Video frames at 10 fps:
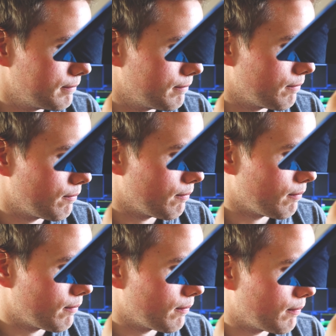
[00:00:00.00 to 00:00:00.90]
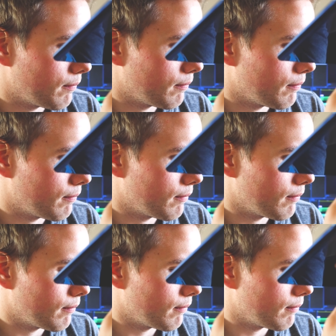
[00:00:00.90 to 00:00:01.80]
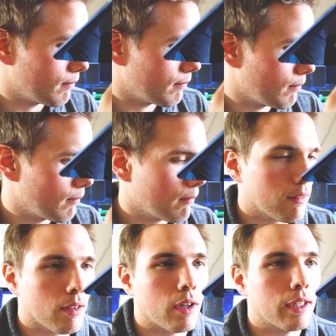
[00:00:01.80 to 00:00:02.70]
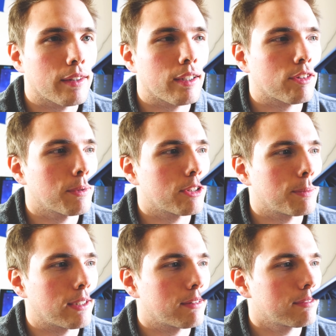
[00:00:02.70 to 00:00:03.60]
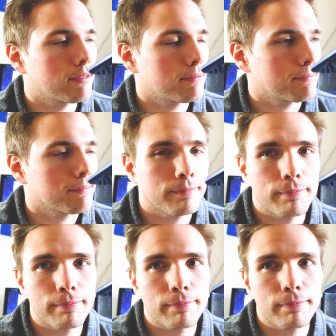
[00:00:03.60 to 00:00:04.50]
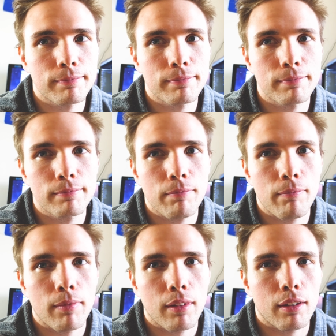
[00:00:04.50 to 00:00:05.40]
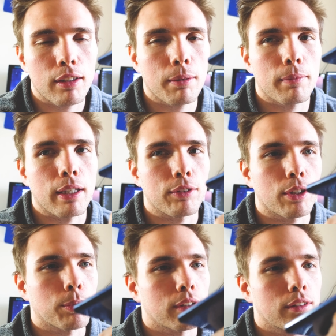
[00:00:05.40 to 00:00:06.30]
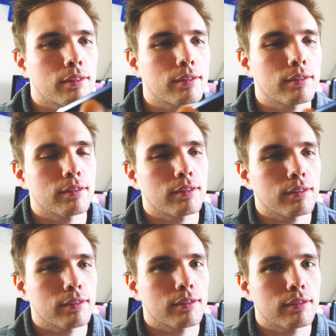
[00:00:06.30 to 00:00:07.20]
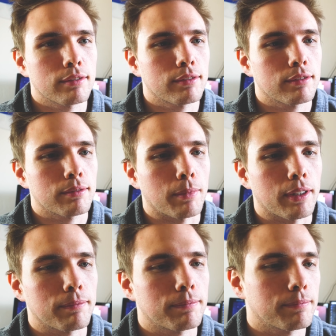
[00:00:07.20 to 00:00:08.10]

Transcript: perfect. I'll get some things put together and sent your way. All right, thanks so much, man. You bet. Thanks, Josh. Yep, have a good one. Bye. Bye.